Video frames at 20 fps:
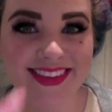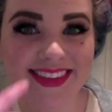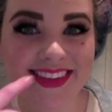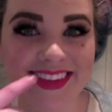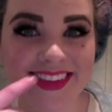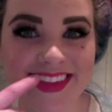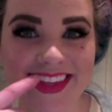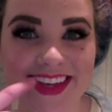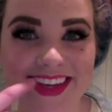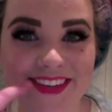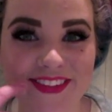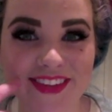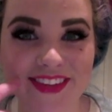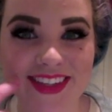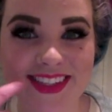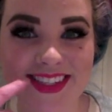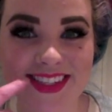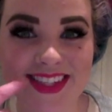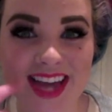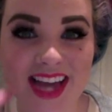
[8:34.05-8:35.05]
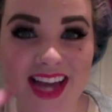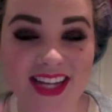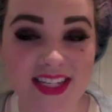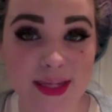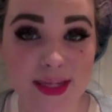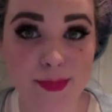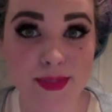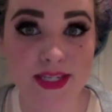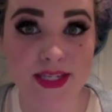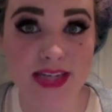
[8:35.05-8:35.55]
Like one side
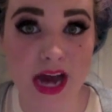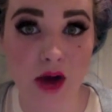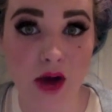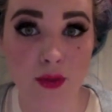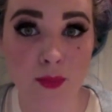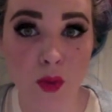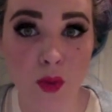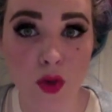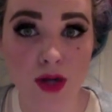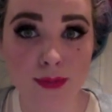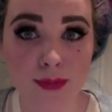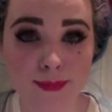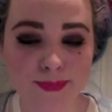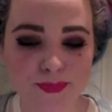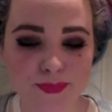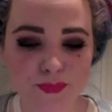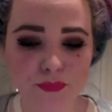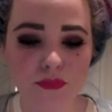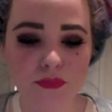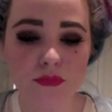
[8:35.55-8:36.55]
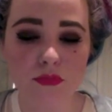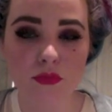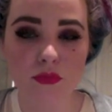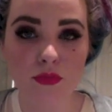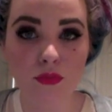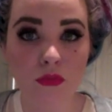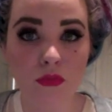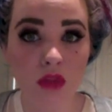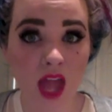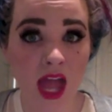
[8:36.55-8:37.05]
dips down more.
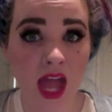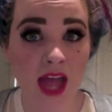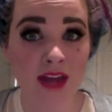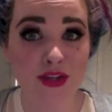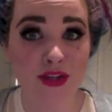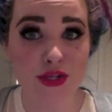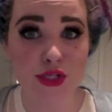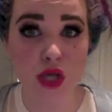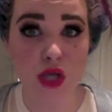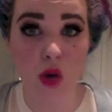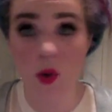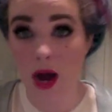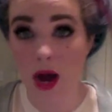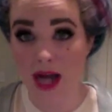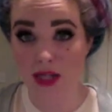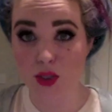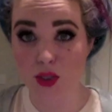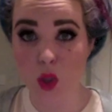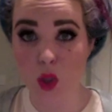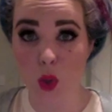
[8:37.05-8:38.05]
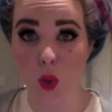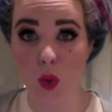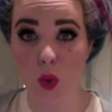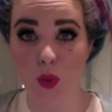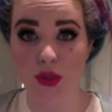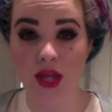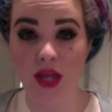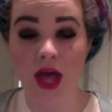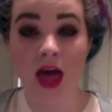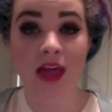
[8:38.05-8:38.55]
And so I
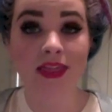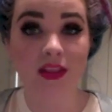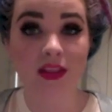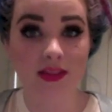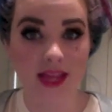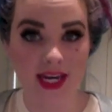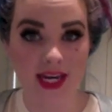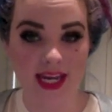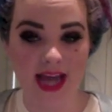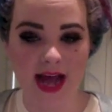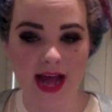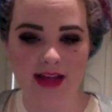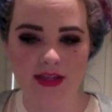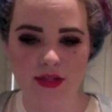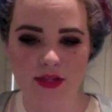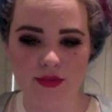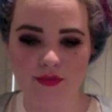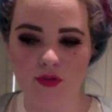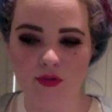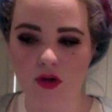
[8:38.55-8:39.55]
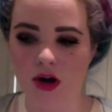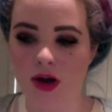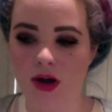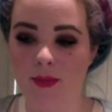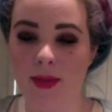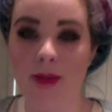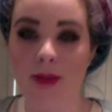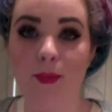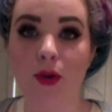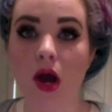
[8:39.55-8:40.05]
told the lady at Sephora
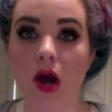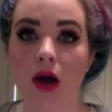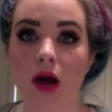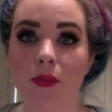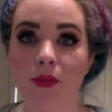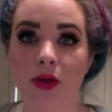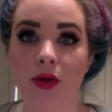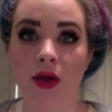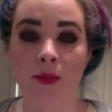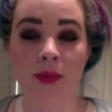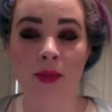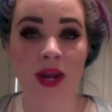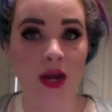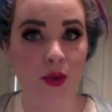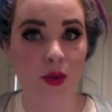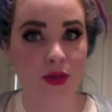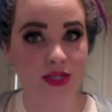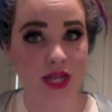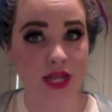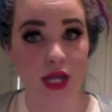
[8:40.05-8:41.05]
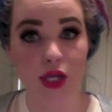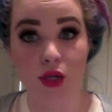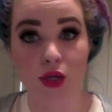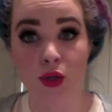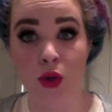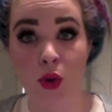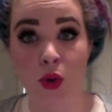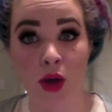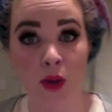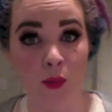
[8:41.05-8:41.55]
my problem, and I was like, you
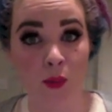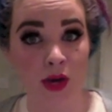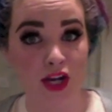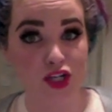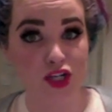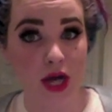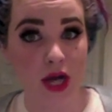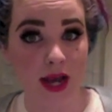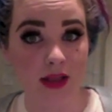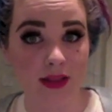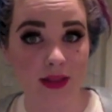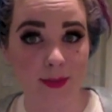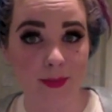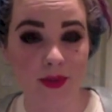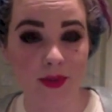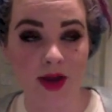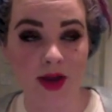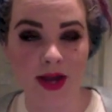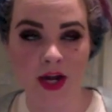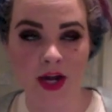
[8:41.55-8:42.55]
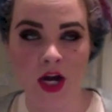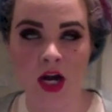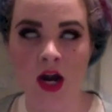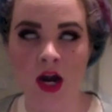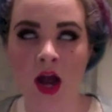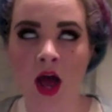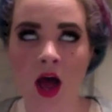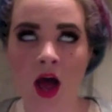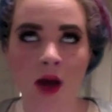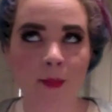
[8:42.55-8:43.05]
know, I want to try a lip liner,
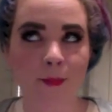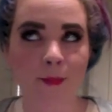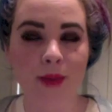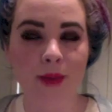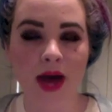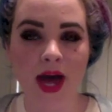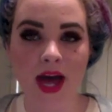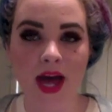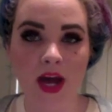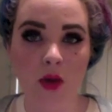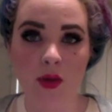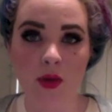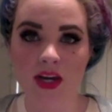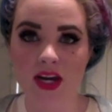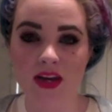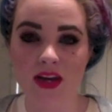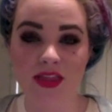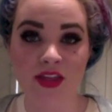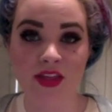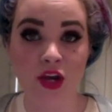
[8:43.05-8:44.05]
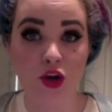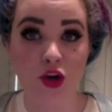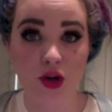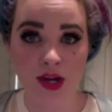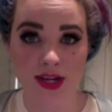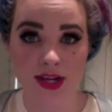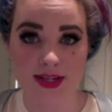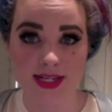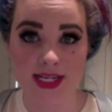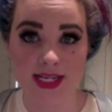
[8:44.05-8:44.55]
but I don't want anything
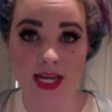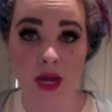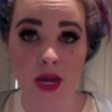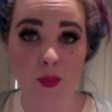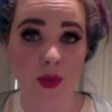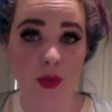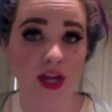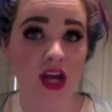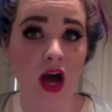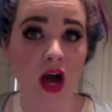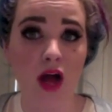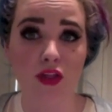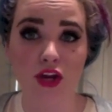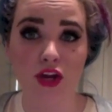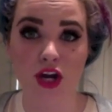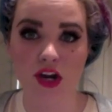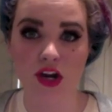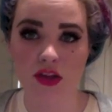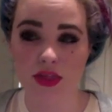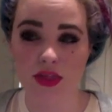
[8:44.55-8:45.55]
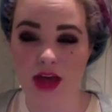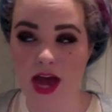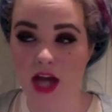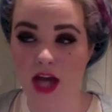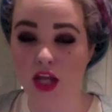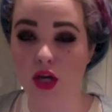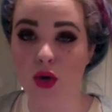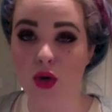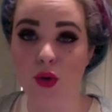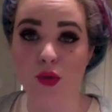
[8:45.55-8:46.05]
crazy. I want a color
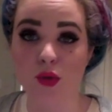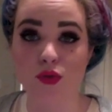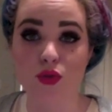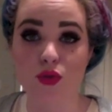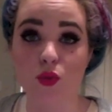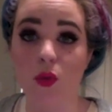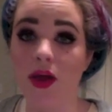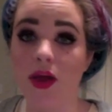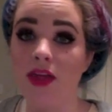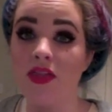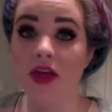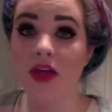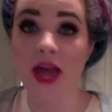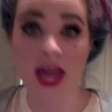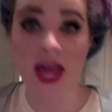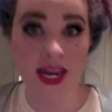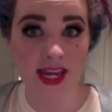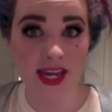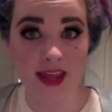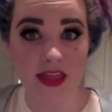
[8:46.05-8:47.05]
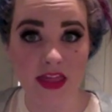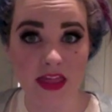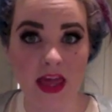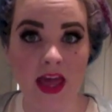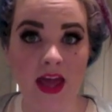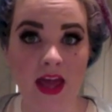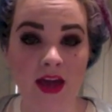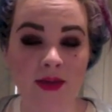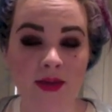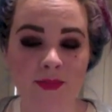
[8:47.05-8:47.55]
that goes with
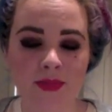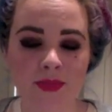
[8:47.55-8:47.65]
anything.